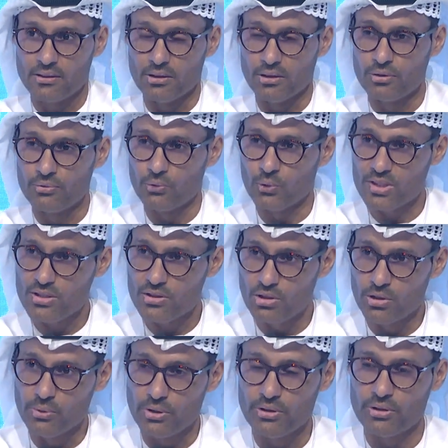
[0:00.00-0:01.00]
of what's
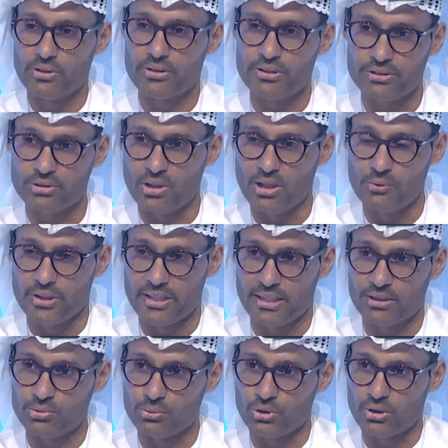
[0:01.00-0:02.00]
going on into our
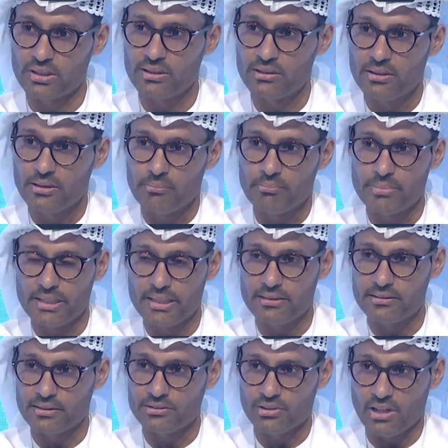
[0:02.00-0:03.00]
network, be
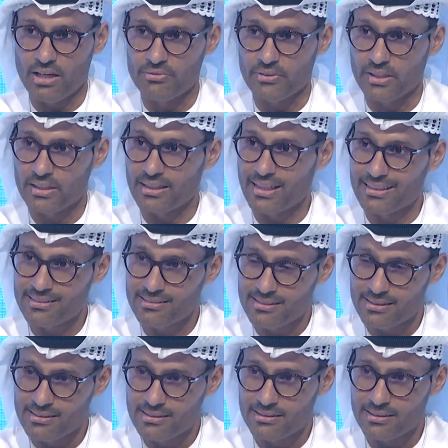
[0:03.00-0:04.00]
it a traffic
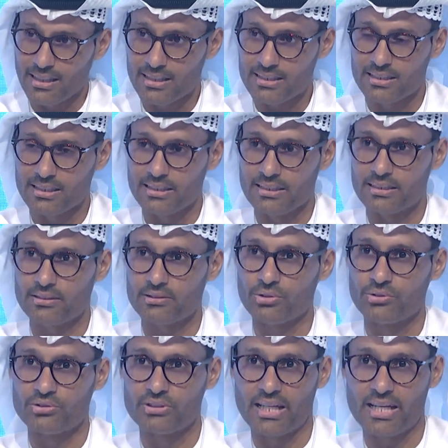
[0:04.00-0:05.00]
that actually
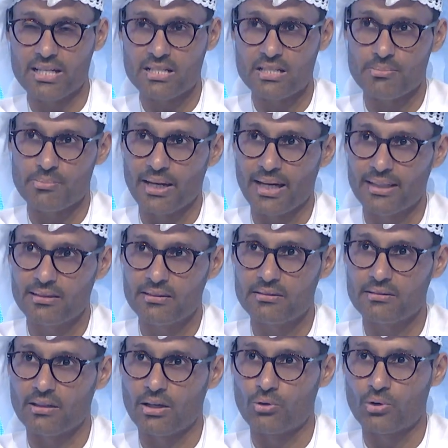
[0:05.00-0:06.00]
contains bad
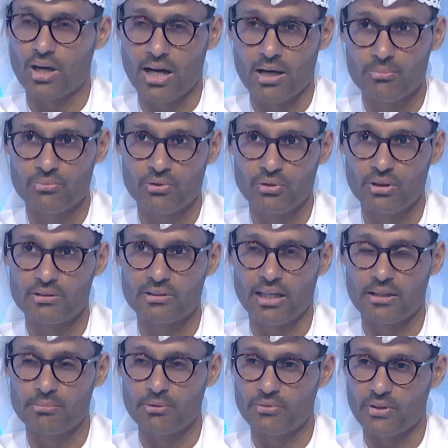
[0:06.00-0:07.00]
or harmful
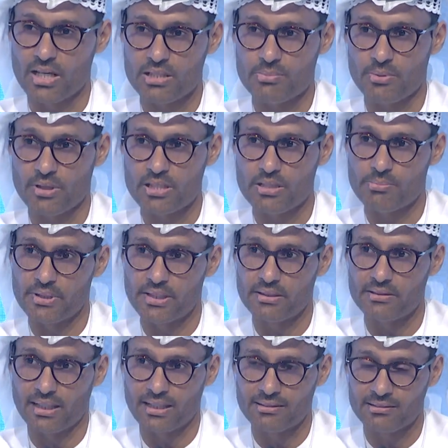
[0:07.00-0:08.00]
type of aspects, be
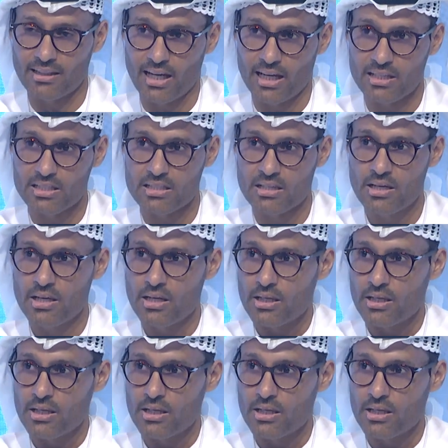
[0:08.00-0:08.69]
it attacks,